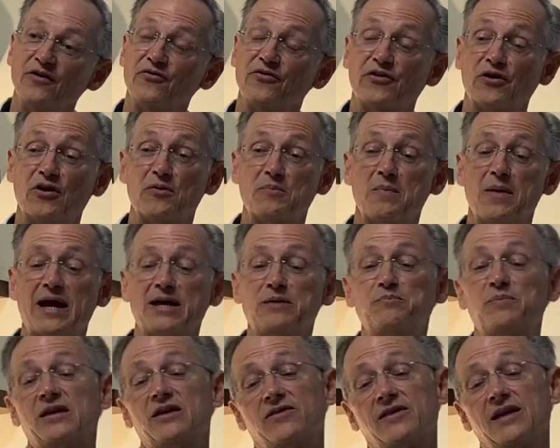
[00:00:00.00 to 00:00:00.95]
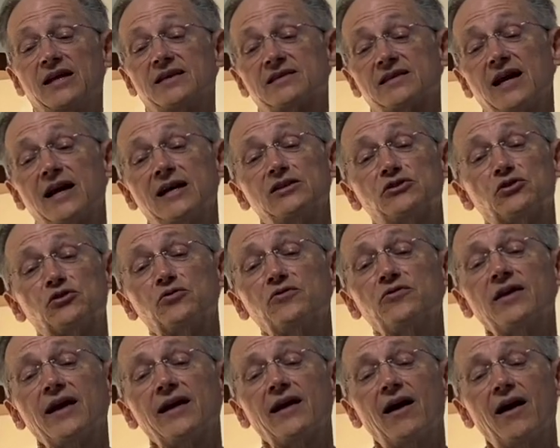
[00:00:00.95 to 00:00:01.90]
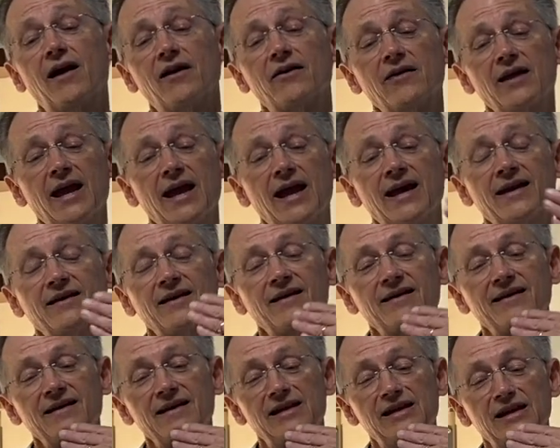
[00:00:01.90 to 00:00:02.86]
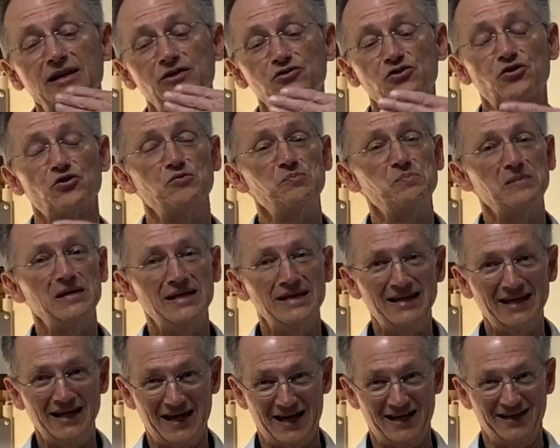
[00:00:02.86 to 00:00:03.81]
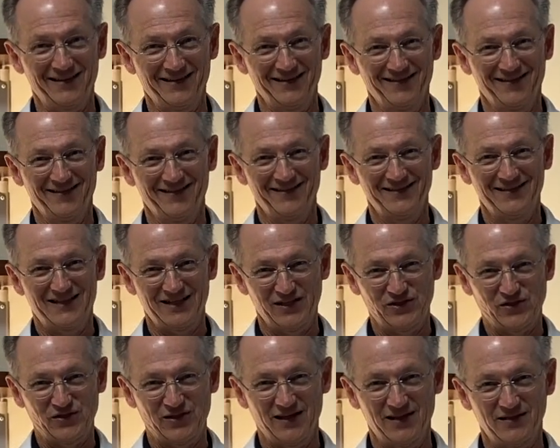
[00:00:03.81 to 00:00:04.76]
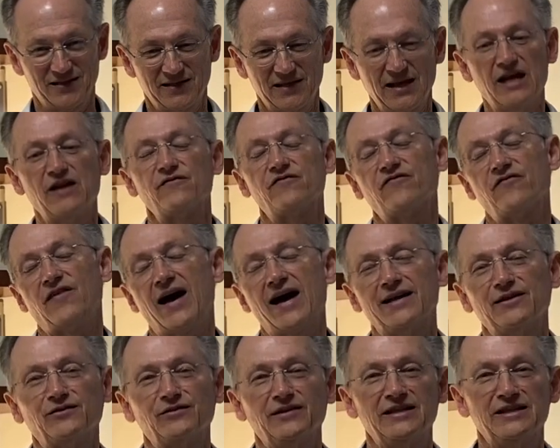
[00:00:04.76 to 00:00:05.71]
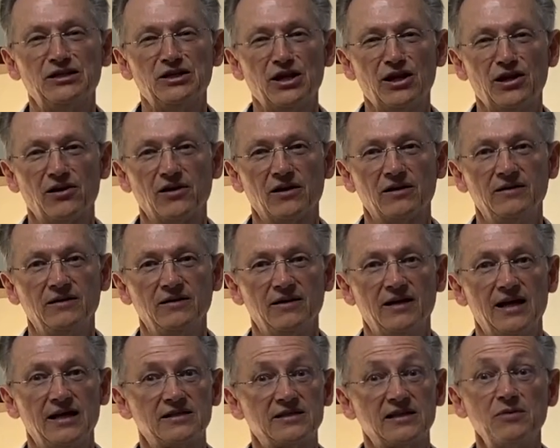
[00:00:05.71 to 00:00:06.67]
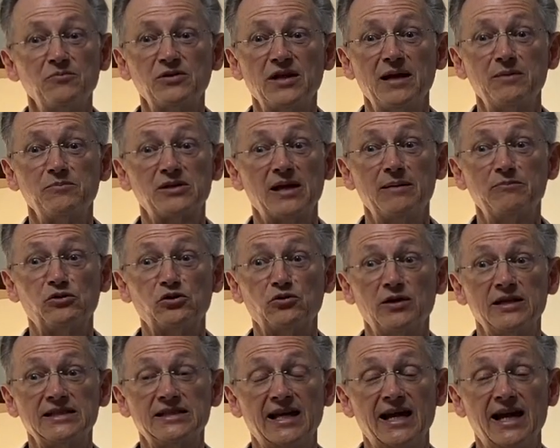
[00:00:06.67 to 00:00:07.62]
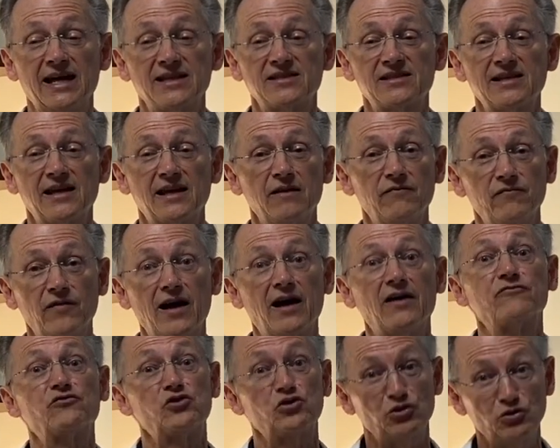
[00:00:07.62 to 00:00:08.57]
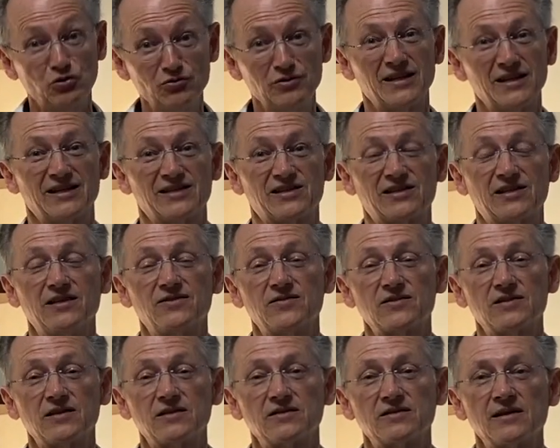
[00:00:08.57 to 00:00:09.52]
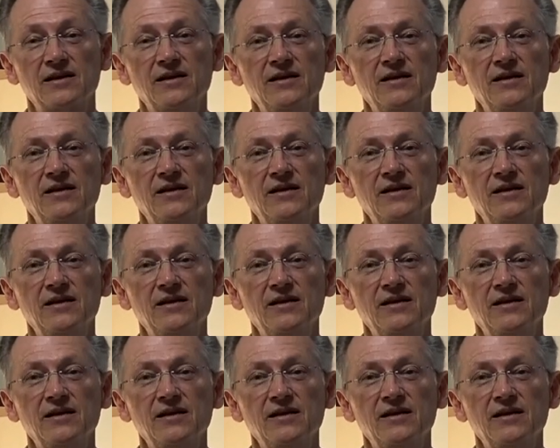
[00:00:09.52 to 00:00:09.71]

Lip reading: there might be things I do that are at an intermediate distance and finally near. And sometimes I'm doing tasks that involve two distances,